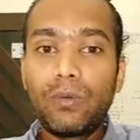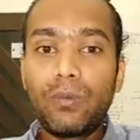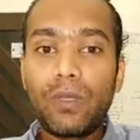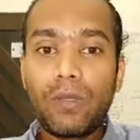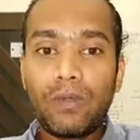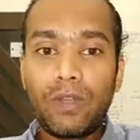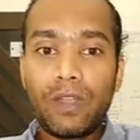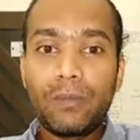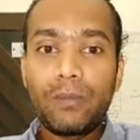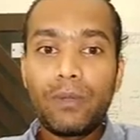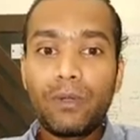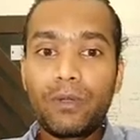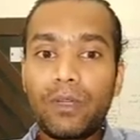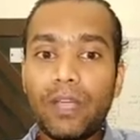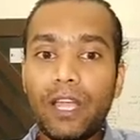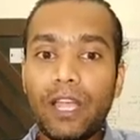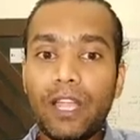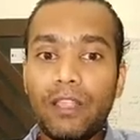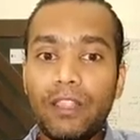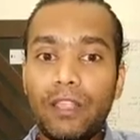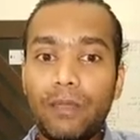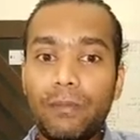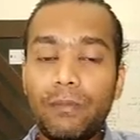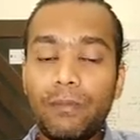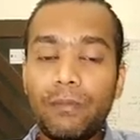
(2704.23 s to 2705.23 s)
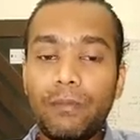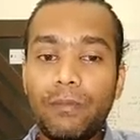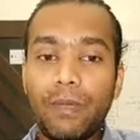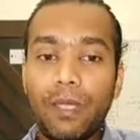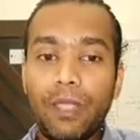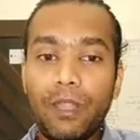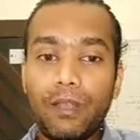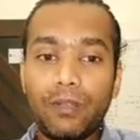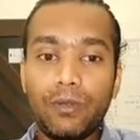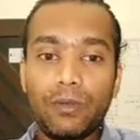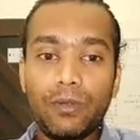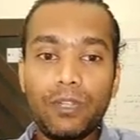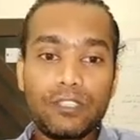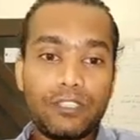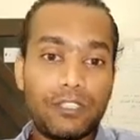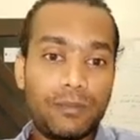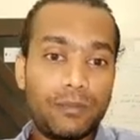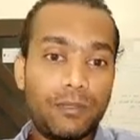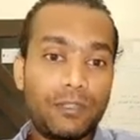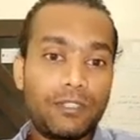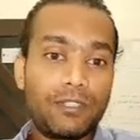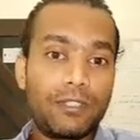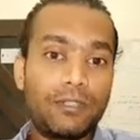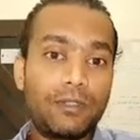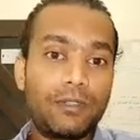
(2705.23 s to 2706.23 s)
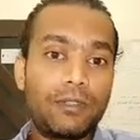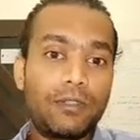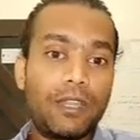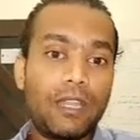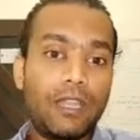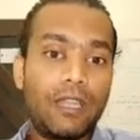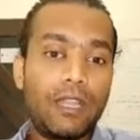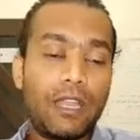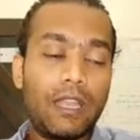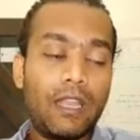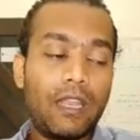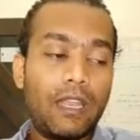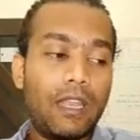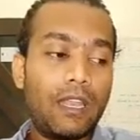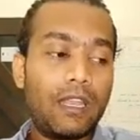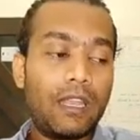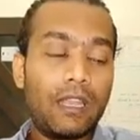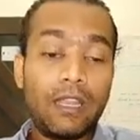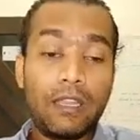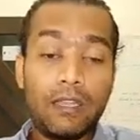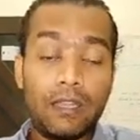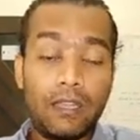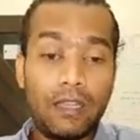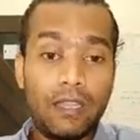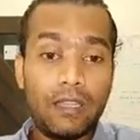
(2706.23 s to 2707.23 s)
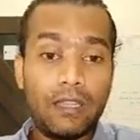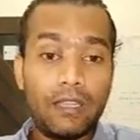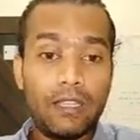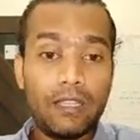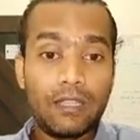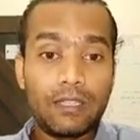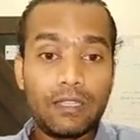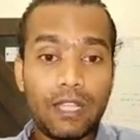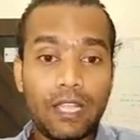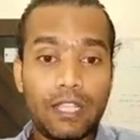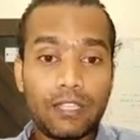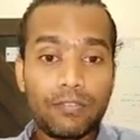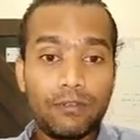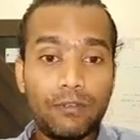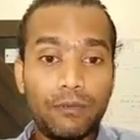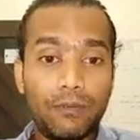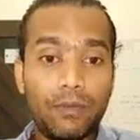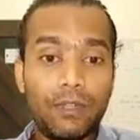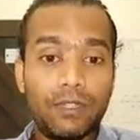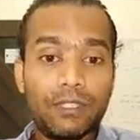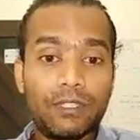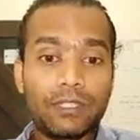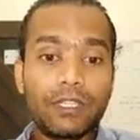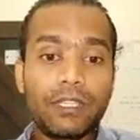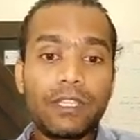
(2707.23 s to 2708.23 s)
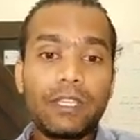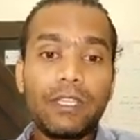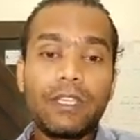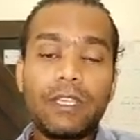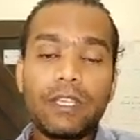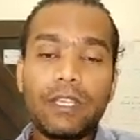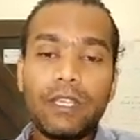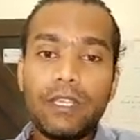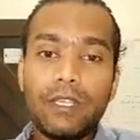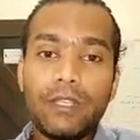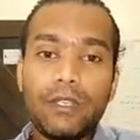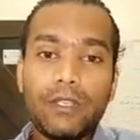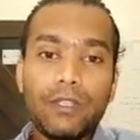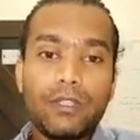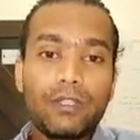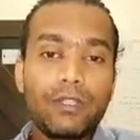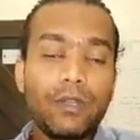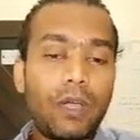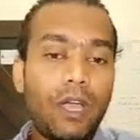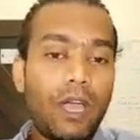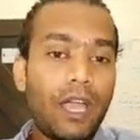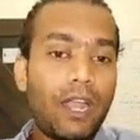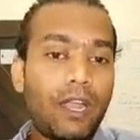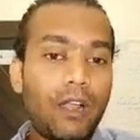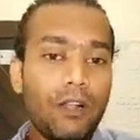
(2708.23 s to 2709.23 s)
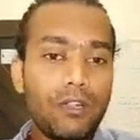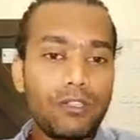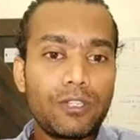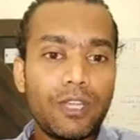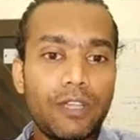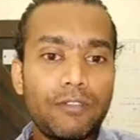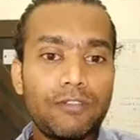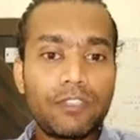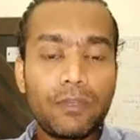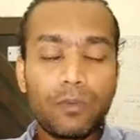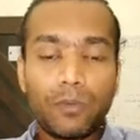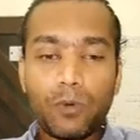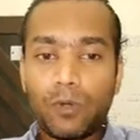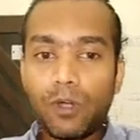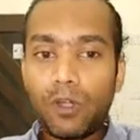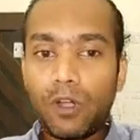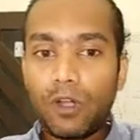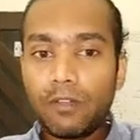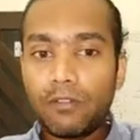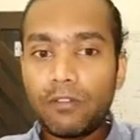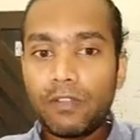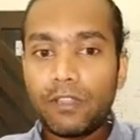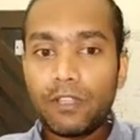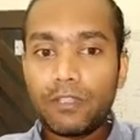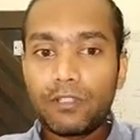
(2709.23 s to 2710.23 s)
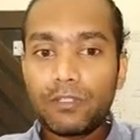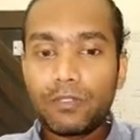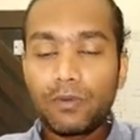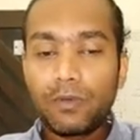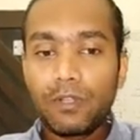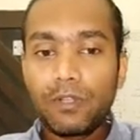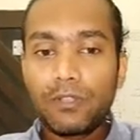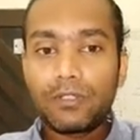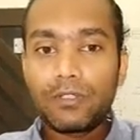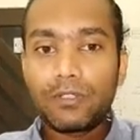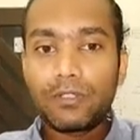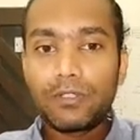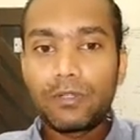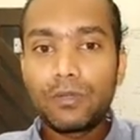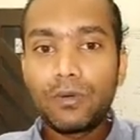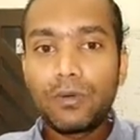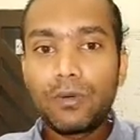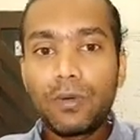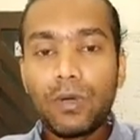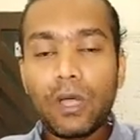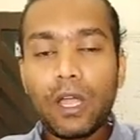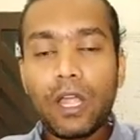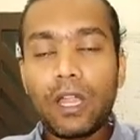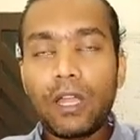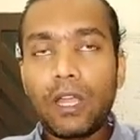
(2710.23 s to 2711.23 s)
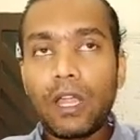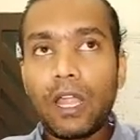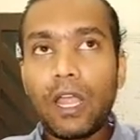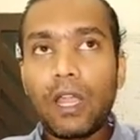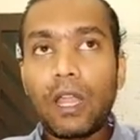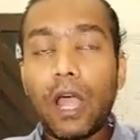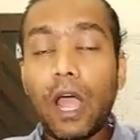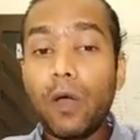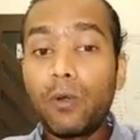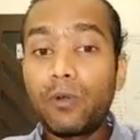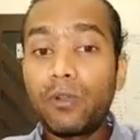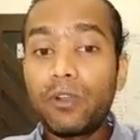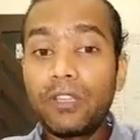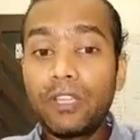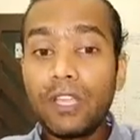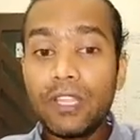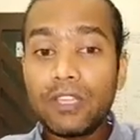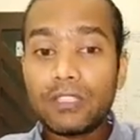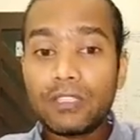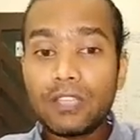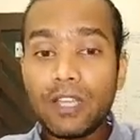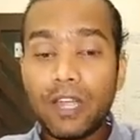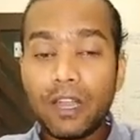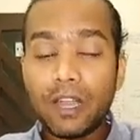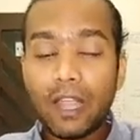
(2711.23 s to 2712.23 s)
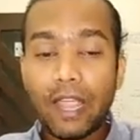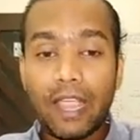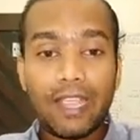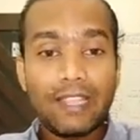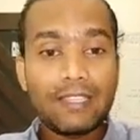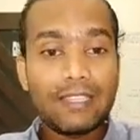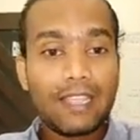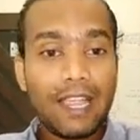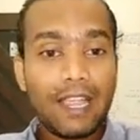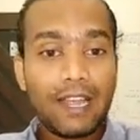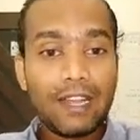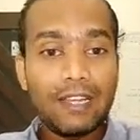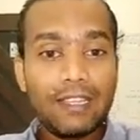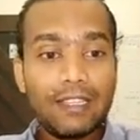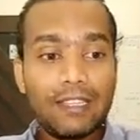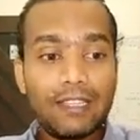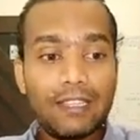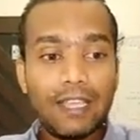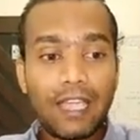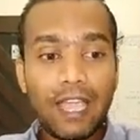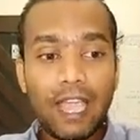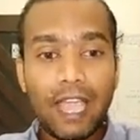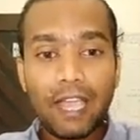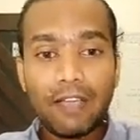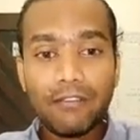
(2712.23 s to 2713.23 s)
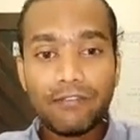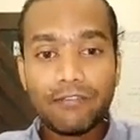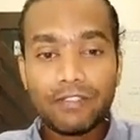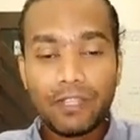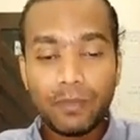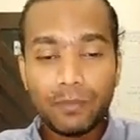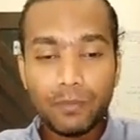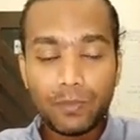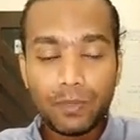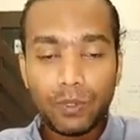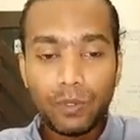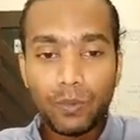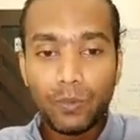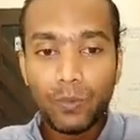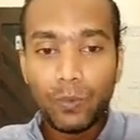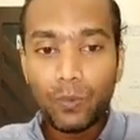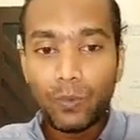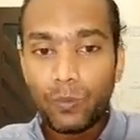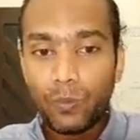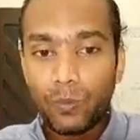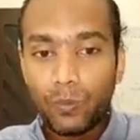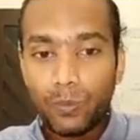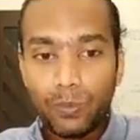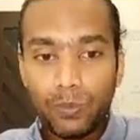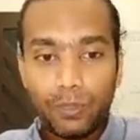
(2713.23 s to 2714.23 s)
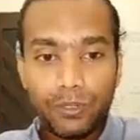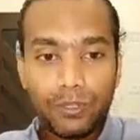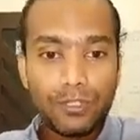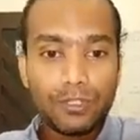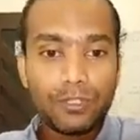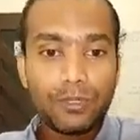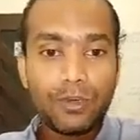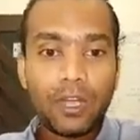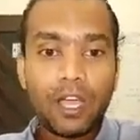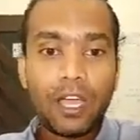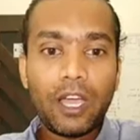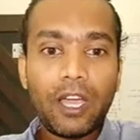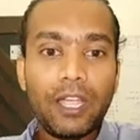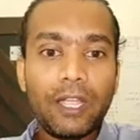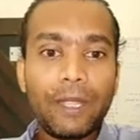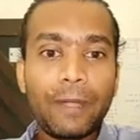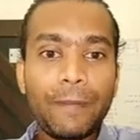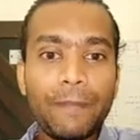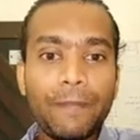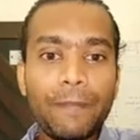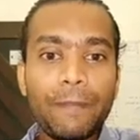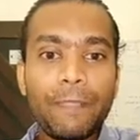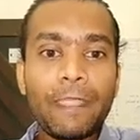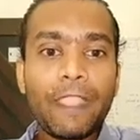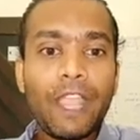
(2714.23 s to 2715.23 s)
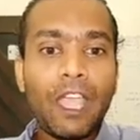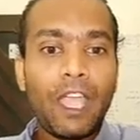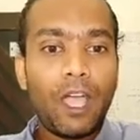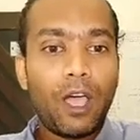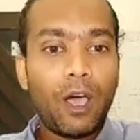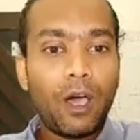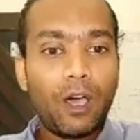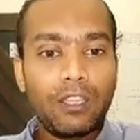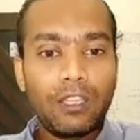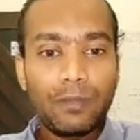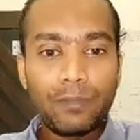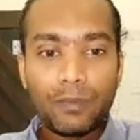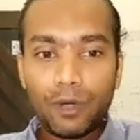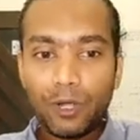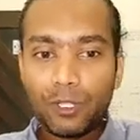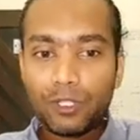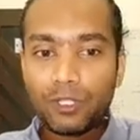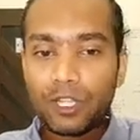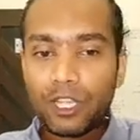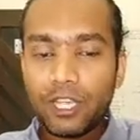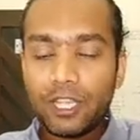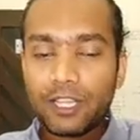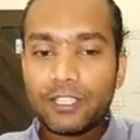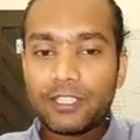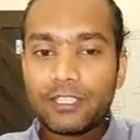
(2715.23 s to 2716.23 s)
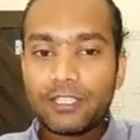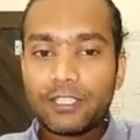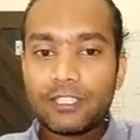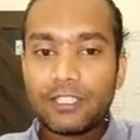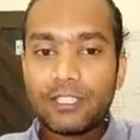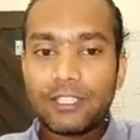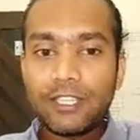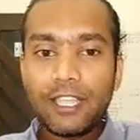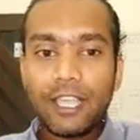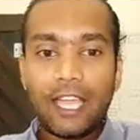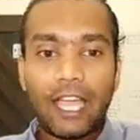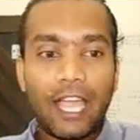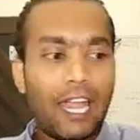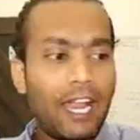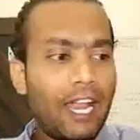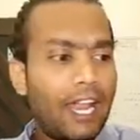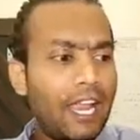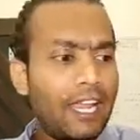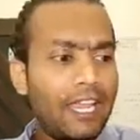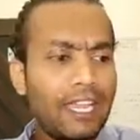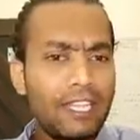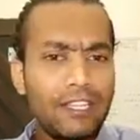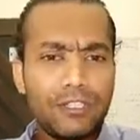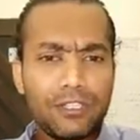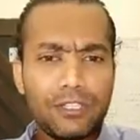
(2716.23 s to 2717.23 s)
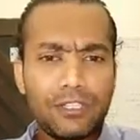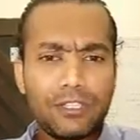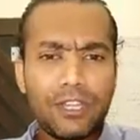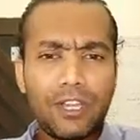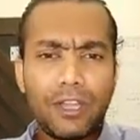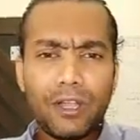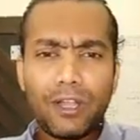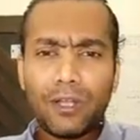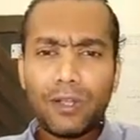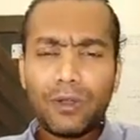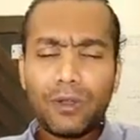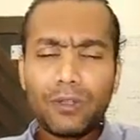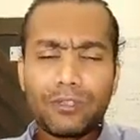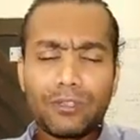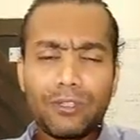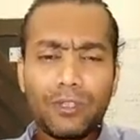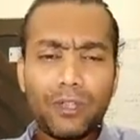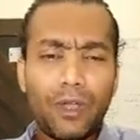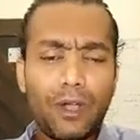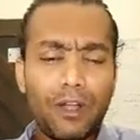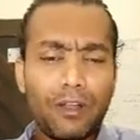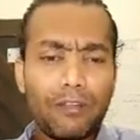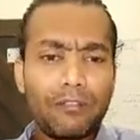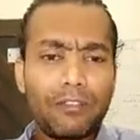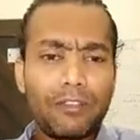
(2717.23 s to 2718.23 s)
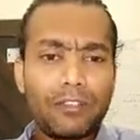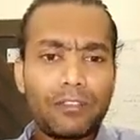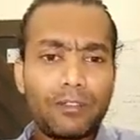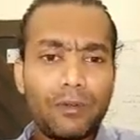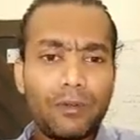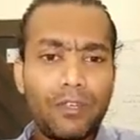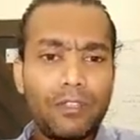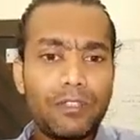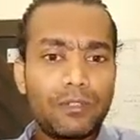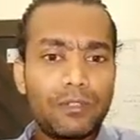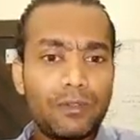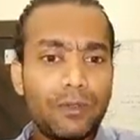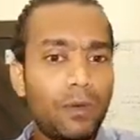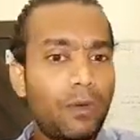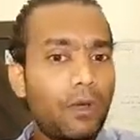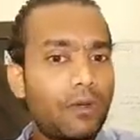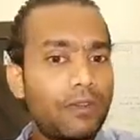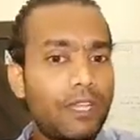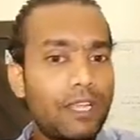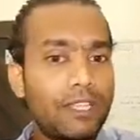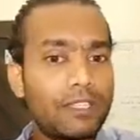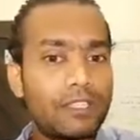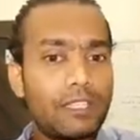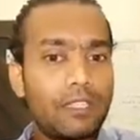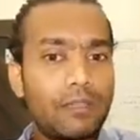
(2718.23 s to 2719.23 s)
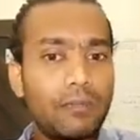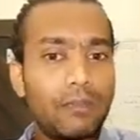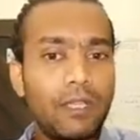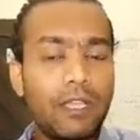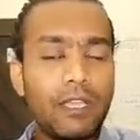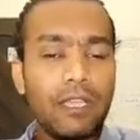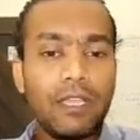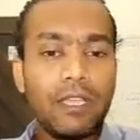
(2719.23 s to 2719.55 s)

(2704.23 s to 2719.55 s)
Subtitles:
were able to hire them into Decibels in these last few months. So, and also I've supported a lot of other students too, and how did they start? Exactly, they have something built to eye on the projects, and I can just share it across a lot of the students who have texted me,